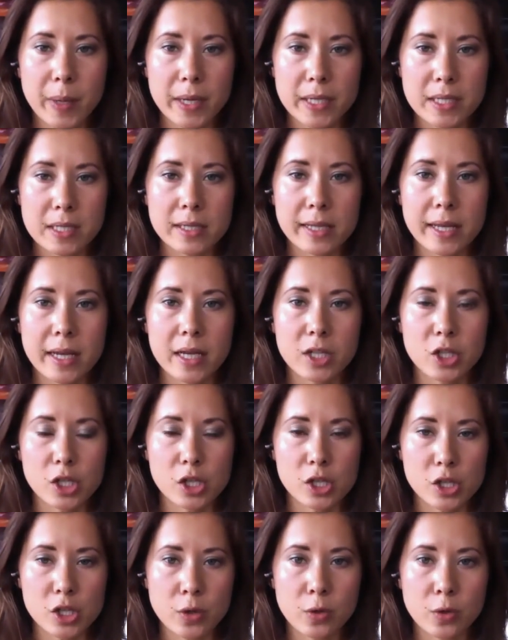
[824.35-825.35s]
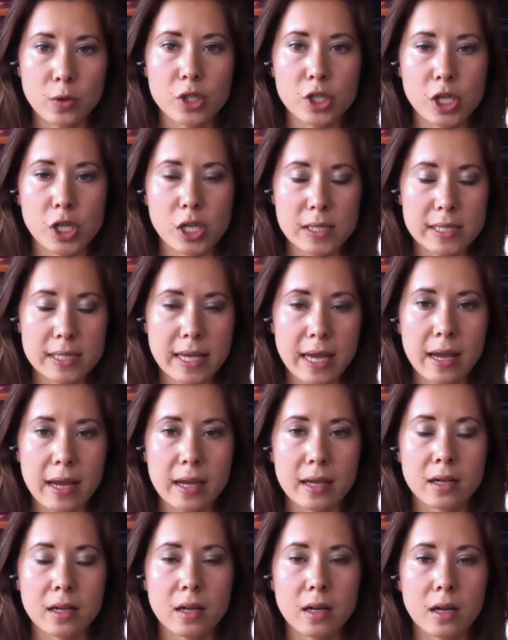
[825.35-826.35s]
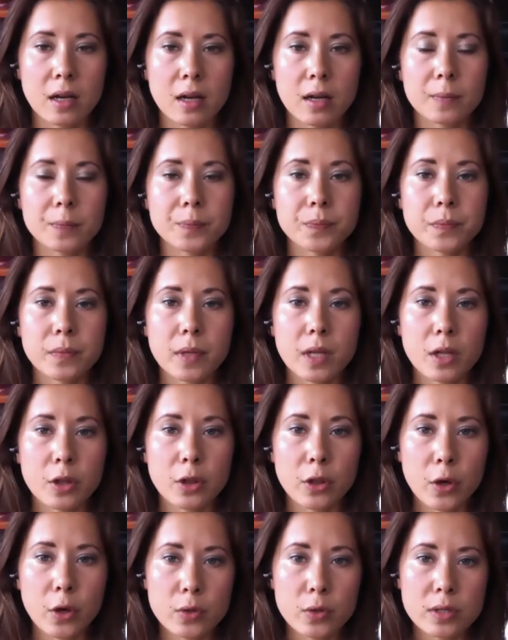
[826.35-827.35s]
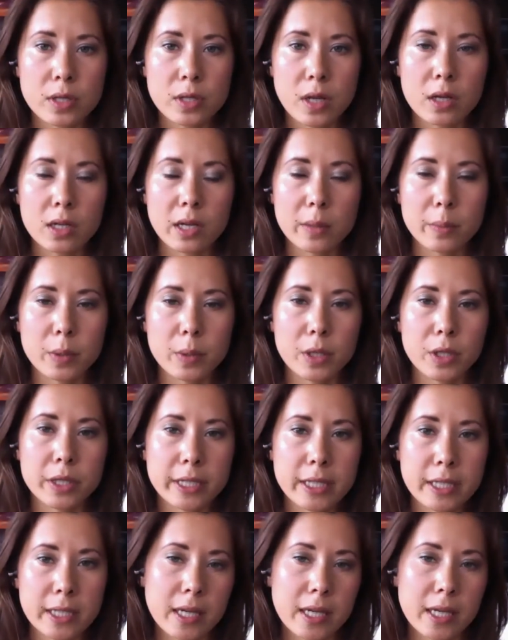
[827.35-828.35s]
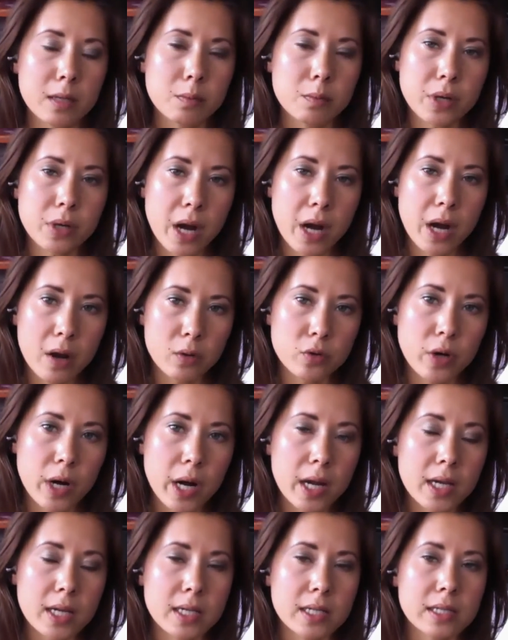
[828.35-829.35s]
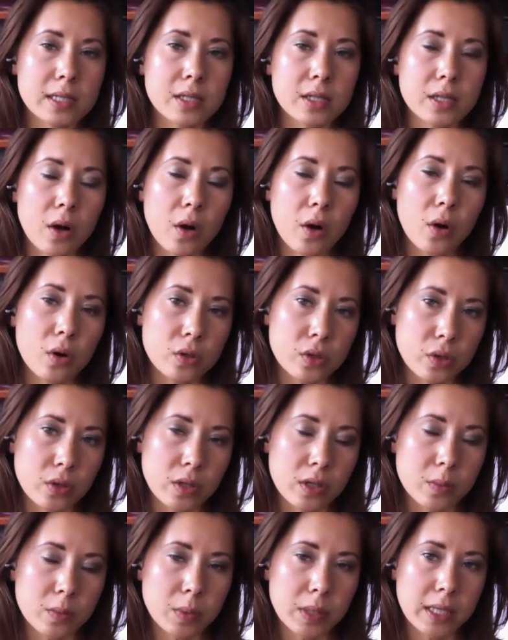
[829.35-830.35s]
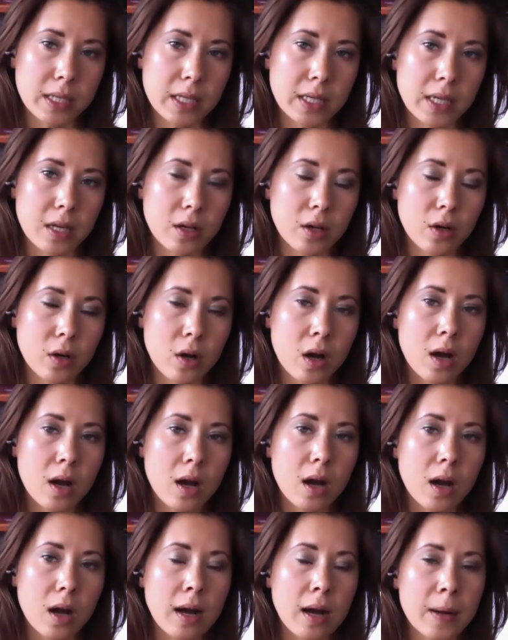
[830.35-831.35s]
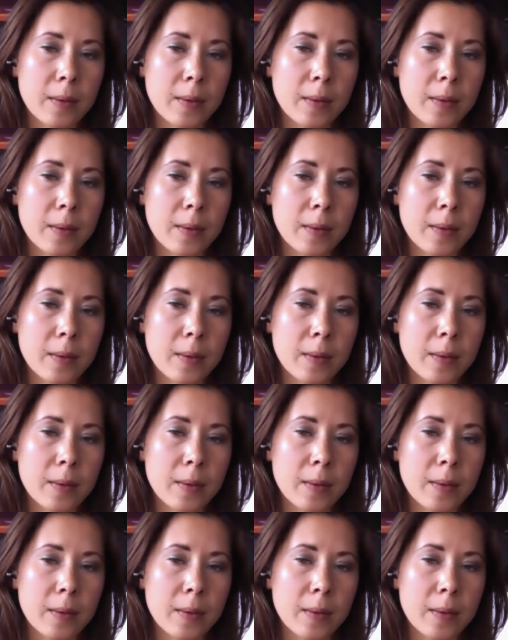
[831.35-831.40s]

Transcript: So spices like ginger or ginseng, those are going to be heating. Brown rice, also going to be heating.